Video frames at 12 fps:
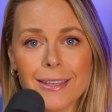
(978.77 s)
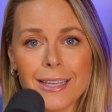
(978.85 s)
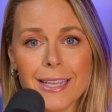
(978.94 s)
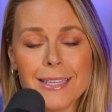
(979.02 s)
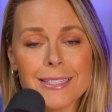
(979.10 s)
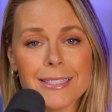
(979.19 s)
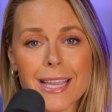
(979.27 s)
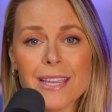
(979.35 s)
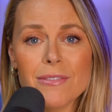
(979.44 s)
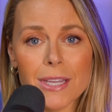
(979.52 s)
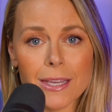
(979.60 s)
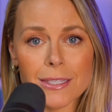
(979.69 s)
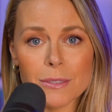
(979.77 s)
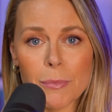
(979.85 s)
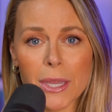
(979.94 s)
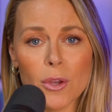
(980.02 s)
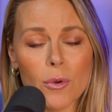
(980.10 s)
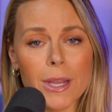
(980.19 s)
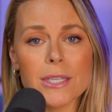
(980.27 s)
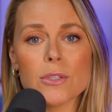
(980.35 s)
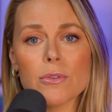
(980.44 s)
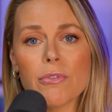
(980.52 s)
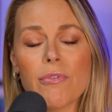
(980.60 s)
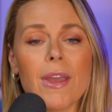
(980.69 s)
He saved us by grace
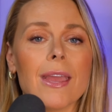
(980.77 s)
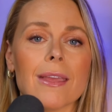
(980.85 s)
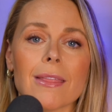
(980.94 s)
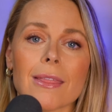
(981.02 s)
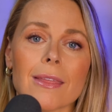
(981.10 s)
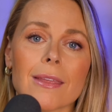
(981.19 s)
through faith.